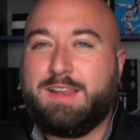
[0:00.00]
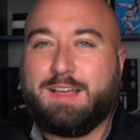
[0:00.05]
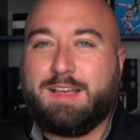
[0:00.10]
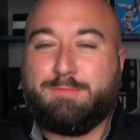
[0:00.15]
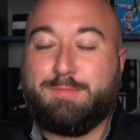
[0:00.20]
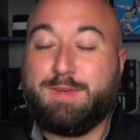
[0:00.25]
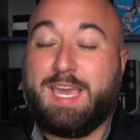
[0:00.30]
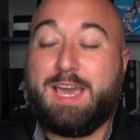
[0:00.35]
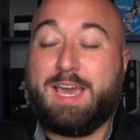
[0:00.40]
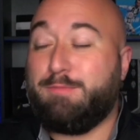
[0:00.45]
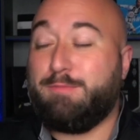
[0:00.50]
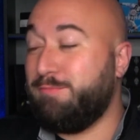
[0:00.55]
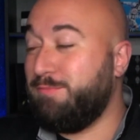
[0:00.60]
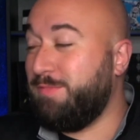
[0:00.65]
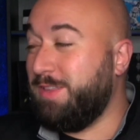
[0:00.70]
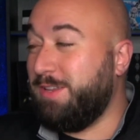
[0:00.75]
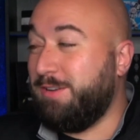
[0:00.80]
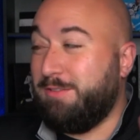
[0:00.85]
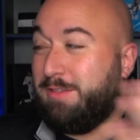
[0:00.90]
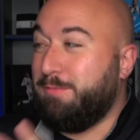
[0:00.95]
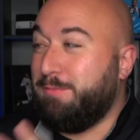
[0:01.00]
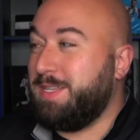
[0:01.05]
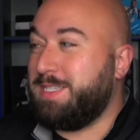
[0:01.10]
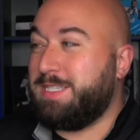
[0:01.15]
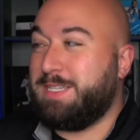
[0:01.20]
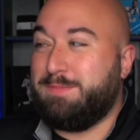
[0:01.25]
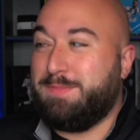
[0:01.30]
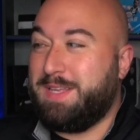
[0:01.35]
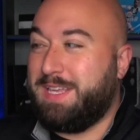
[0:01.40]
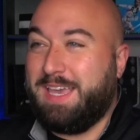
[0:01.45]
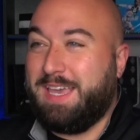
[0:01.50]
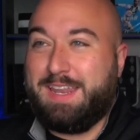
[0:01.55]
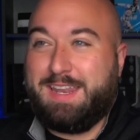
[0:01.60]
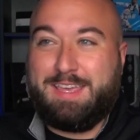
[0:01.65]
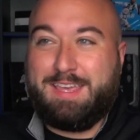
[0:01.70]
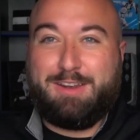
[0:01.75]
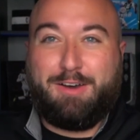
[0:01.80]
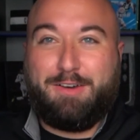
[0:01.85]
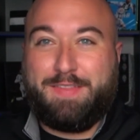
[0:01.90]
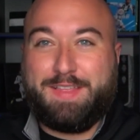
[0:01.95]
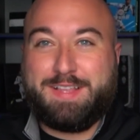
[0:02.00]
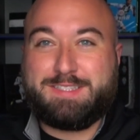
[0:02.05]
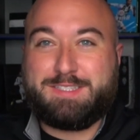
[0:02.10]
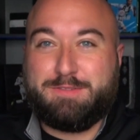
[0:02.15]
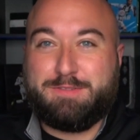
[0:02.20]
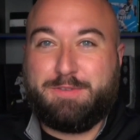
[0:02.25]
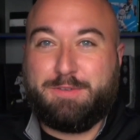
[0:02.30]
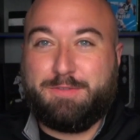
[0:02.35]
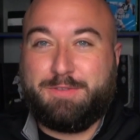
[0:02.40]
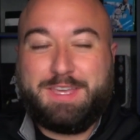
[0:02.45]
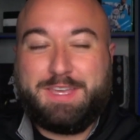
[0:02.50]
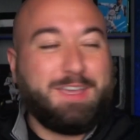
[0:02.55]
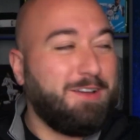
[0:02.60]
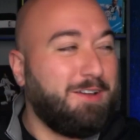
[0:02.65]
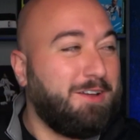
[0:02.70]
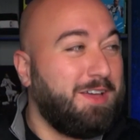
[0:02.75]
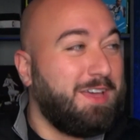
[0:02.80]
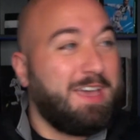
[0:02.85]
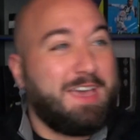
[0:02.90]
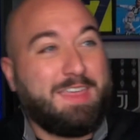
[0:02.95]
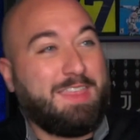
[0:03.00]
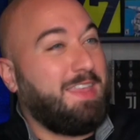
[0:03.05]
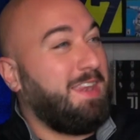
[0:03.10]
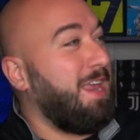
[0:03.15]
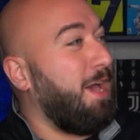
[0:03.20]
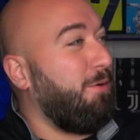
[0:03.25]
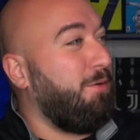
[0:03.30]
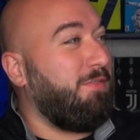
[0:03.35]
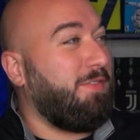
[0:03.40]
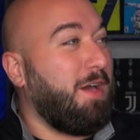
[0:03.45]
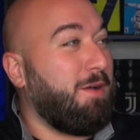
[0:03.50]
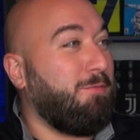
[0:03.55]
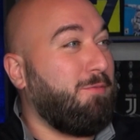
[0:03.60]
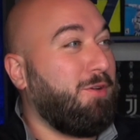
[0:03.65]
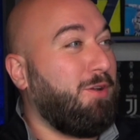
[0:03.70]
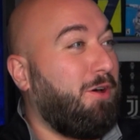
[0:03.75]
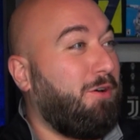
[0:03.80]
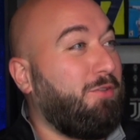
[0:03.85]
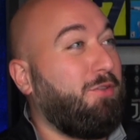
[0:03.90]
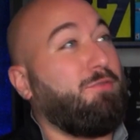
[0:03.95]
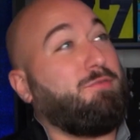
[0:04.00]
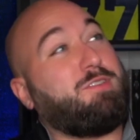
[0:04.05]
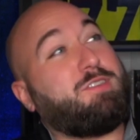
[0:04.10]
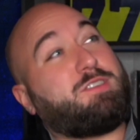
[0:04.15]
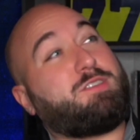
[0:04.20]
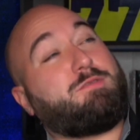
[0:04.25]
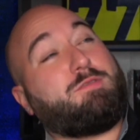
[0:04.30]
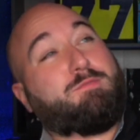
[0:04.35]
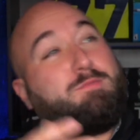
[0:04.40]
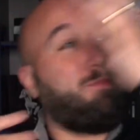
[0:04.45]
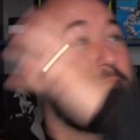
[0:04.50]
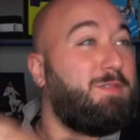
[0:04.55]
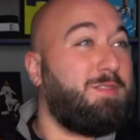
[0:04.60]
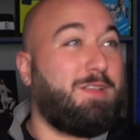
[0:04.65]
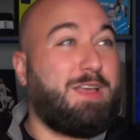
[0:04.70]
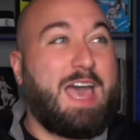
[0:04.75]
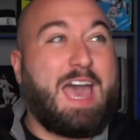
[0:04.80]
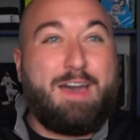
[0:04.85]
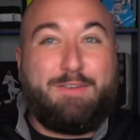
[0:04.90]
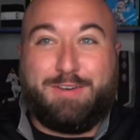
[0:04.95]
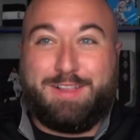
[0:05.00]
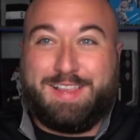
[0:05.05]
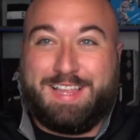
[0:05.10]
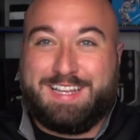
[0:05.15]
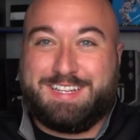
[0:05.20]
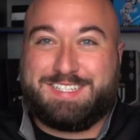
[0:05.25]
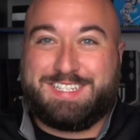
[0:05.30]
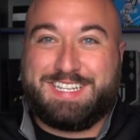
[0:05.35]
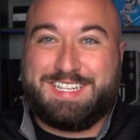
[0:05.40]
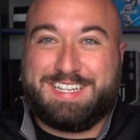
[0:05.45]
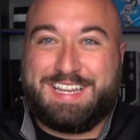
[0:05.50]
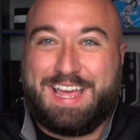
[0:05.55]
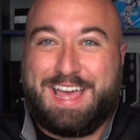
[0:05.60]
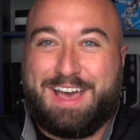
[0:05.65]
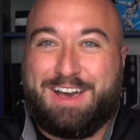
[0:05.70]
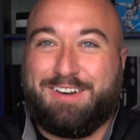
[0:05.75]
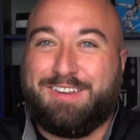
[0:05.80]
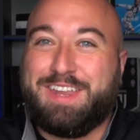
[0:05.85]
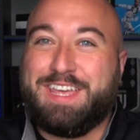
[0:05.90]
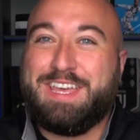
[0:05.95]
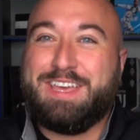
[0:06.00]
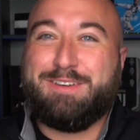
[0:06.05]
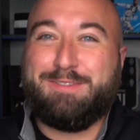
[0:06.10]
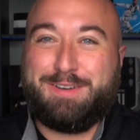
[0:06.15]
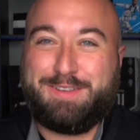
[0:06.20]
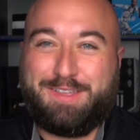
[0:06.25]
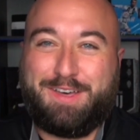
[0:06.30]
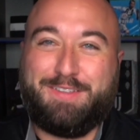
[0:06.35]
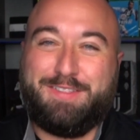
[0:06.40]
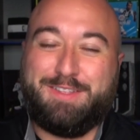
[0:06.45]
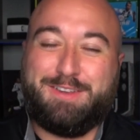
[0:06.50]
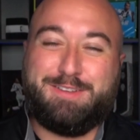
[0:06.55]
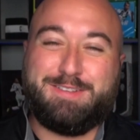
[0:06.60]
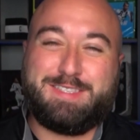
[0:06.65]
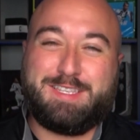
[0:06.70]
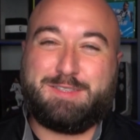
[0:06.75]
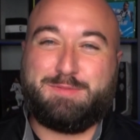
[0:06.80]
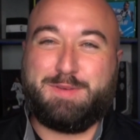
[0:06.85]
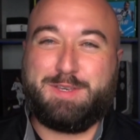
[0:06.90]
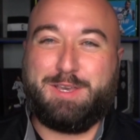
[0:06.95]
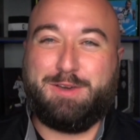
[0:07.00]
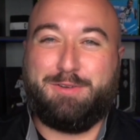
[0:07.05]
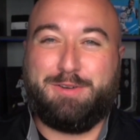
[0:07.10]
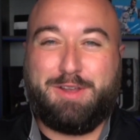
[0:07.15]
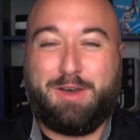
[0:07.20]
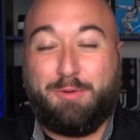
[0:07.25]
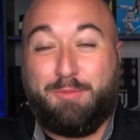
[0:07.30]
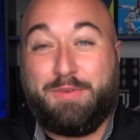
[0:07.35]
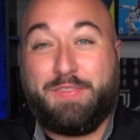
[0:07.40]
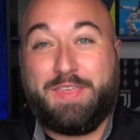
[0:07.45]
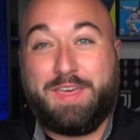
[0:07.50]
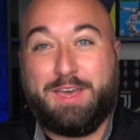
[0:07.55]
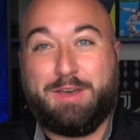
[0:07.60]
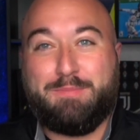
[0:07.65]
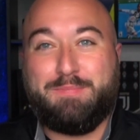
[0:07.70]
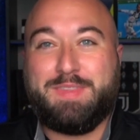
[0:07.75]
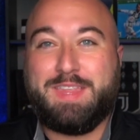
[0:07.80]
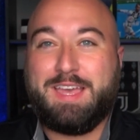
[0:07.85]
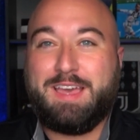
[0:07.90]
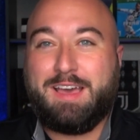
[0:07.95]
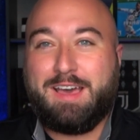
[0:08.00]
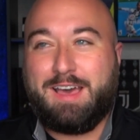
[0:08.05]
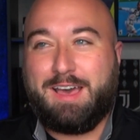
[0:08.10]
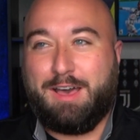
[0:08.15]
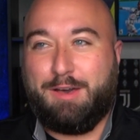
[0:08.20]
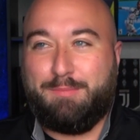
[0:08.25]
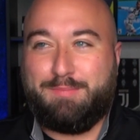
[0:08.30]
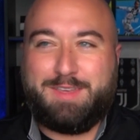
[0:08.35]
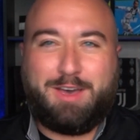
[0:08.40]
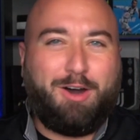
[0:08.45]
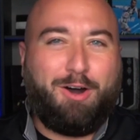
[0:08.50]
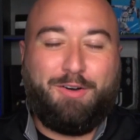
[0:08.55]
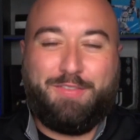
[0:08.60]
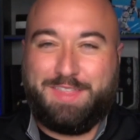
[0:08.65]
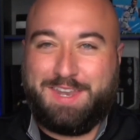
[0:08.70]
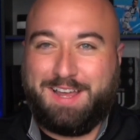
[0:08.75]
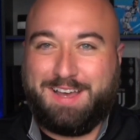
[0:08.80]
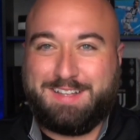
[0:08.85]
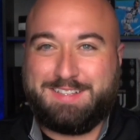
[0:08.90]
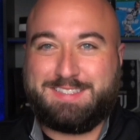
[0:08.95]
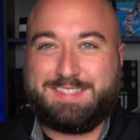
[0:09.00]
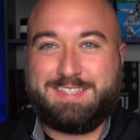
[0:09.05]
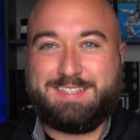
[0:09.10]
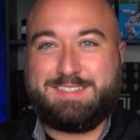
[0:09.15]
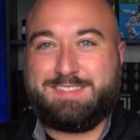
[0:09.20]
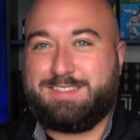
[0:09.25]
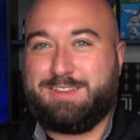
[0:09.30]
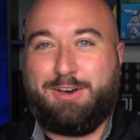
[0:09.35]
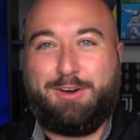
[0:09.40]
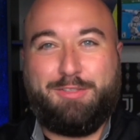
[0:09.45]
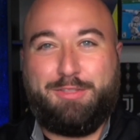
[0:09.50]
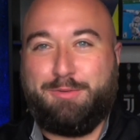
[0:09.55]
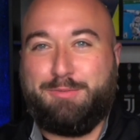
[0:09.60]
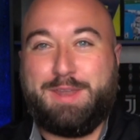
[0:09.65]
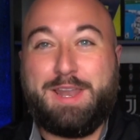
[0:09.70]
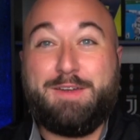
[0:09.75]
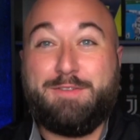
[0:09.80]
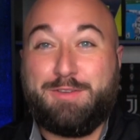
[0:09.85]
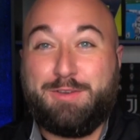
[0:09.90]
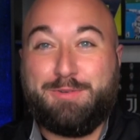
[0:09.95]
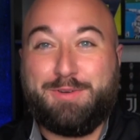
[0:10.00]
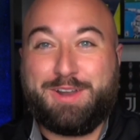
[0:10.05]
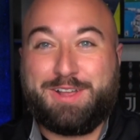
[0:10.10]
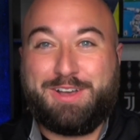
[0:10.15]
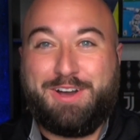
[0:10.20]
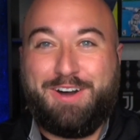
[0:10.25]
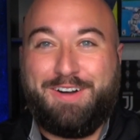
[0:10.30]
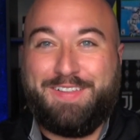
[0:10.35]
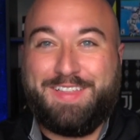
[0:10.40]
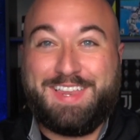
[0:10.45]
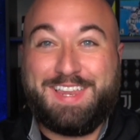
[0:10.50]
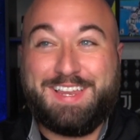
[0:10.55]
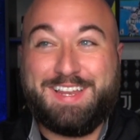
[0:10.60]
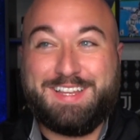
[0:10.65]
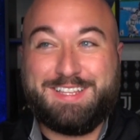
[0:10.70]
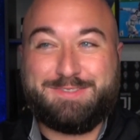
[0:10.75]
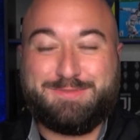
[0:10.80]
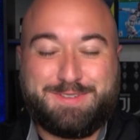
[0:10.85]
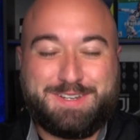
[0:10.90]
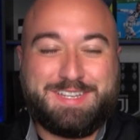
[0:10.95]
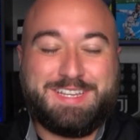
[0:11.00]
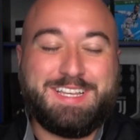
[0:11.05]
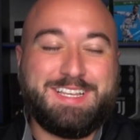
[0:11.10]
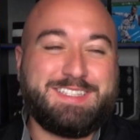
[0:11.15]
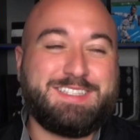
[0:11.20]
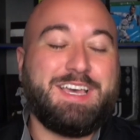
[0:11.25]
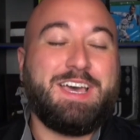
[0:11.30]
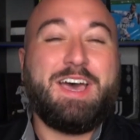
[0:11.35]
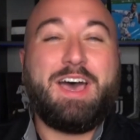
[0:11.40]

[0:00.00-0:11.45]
We had literally Weston McKennie and all that stuff over here, and then now we've got Ronaldo just avalanching down with all the news that's been going on with him, all the nonsense, all the whatever you want to call it. It is what it is.